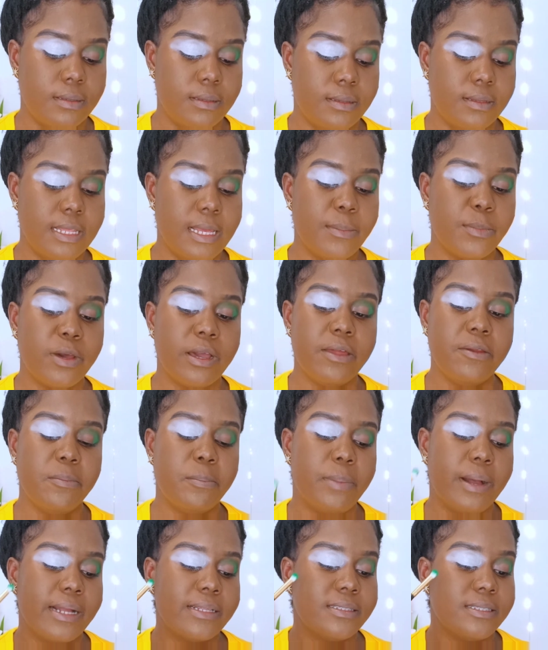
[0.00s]
Now I'm going to
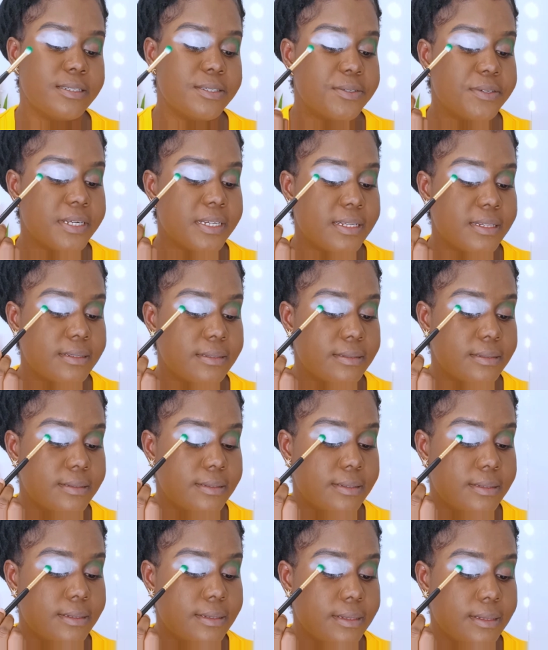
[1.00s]
pack the
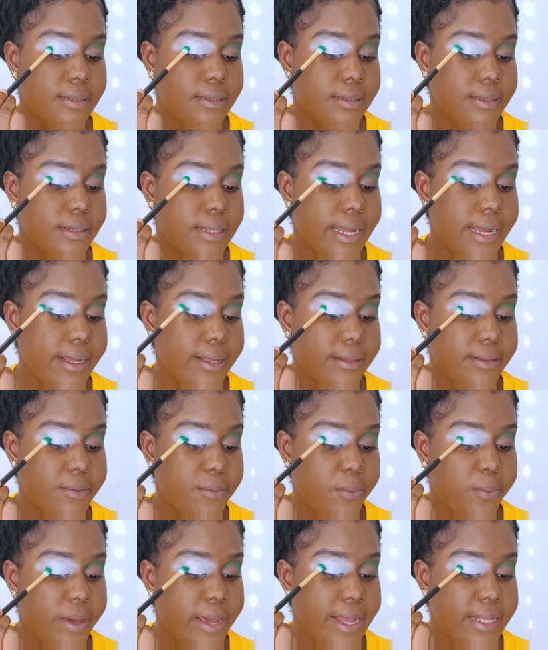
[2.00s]
green like the
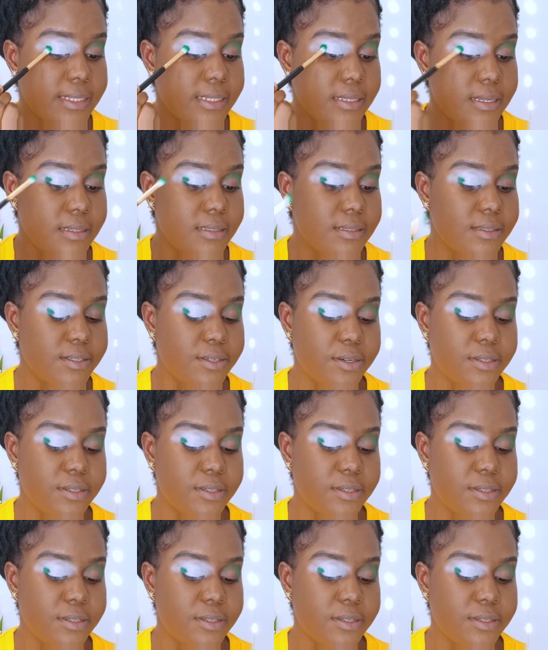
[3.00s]
way I did it in the